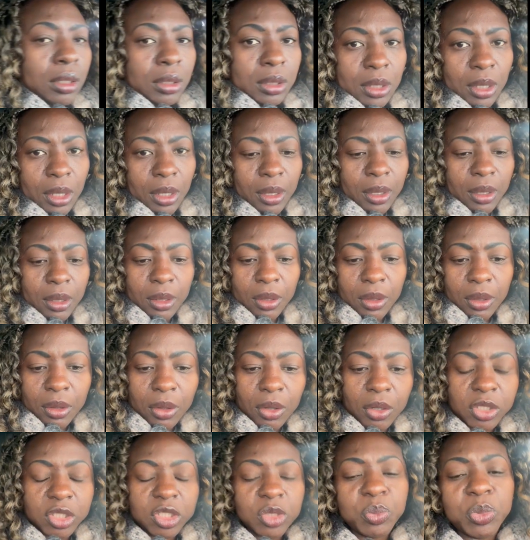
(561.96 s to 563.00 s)
the
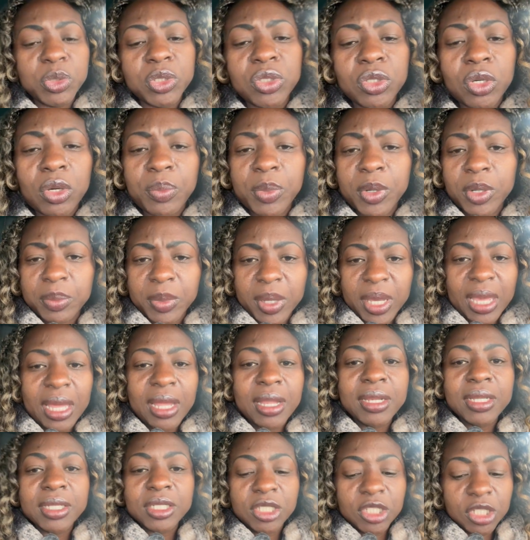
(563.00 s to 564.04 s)
hospital about my
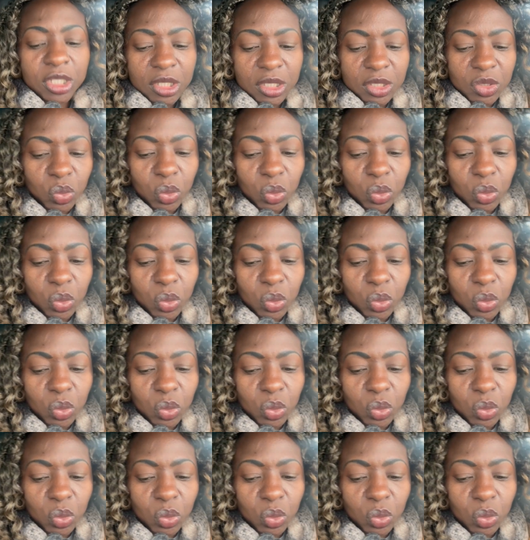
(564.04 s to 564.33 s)
allergies,